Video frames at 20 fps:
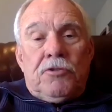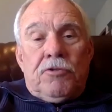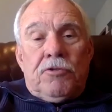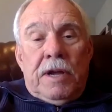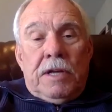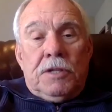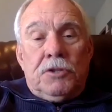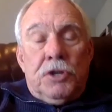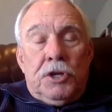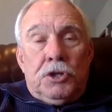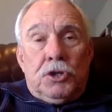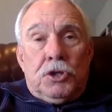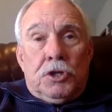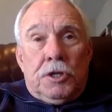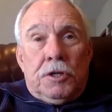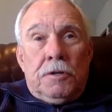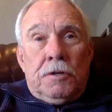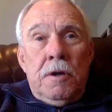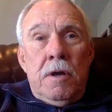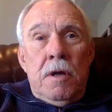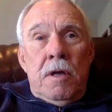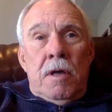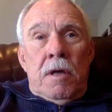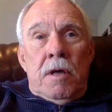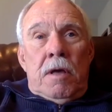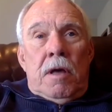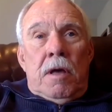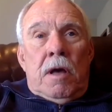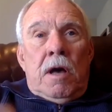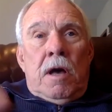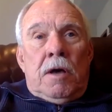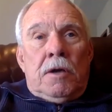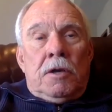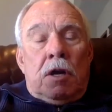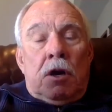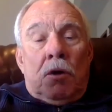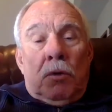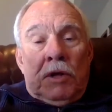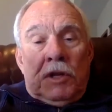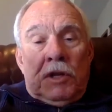transition. You
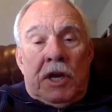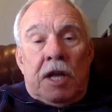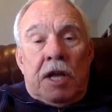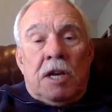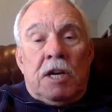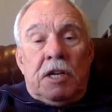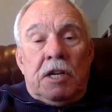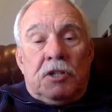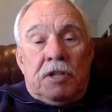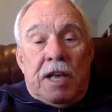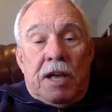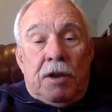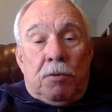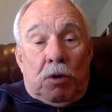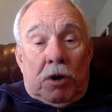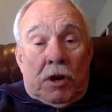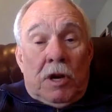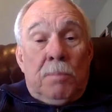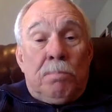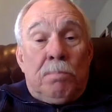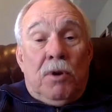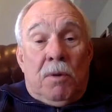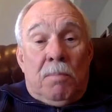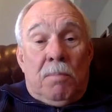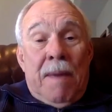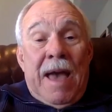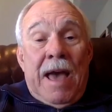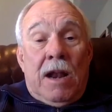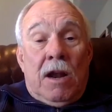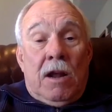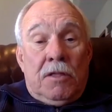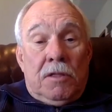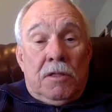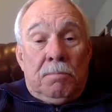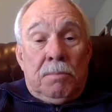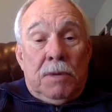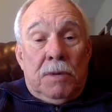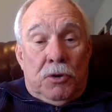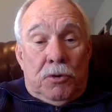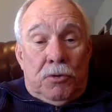know, when Kennedy said we're going to put a man on the
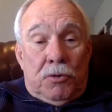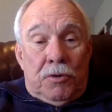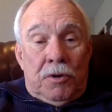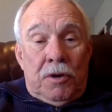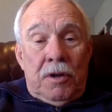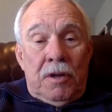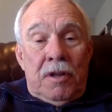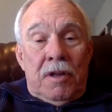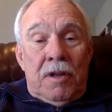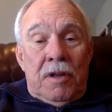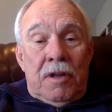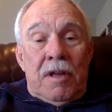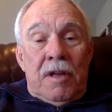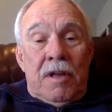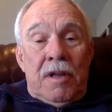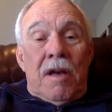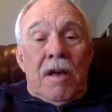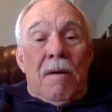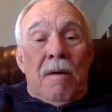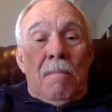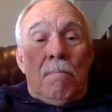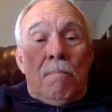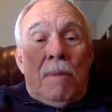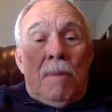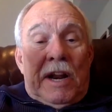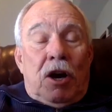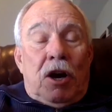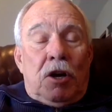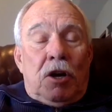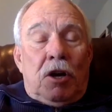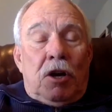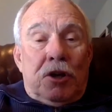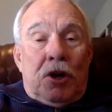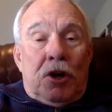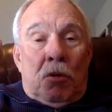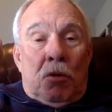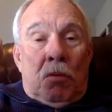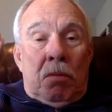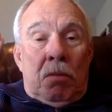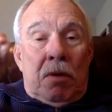moon, but
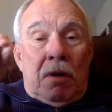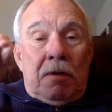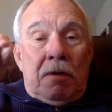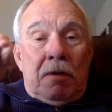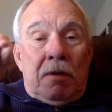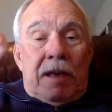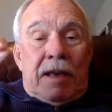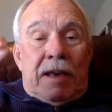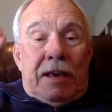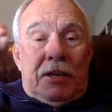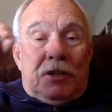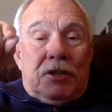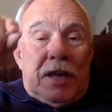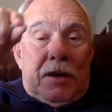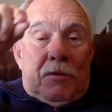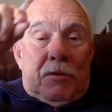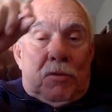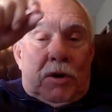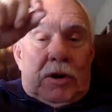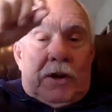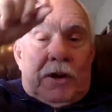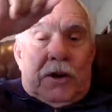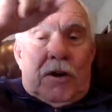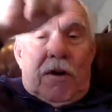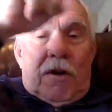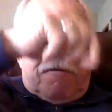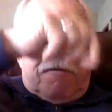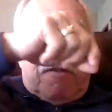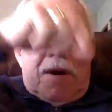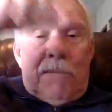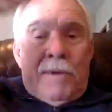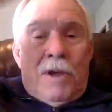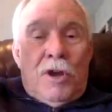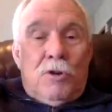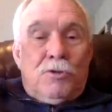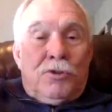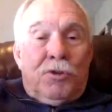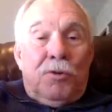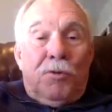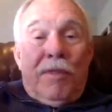he said we're going to go from
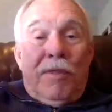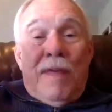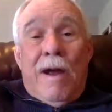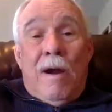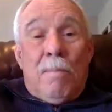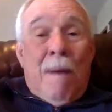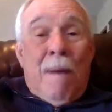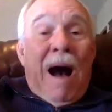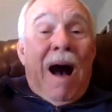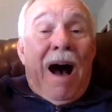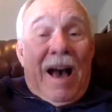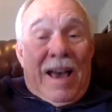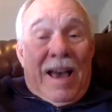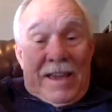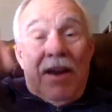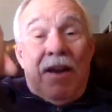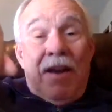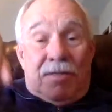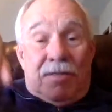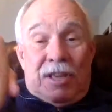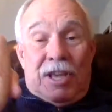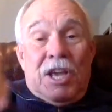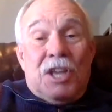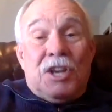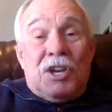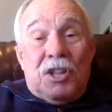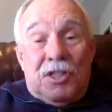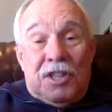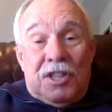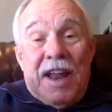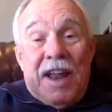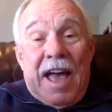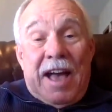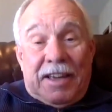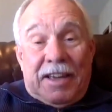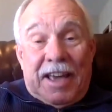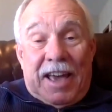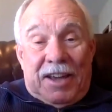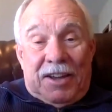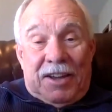here to there by the end of the
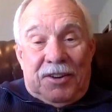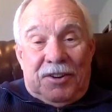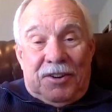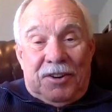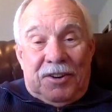decade.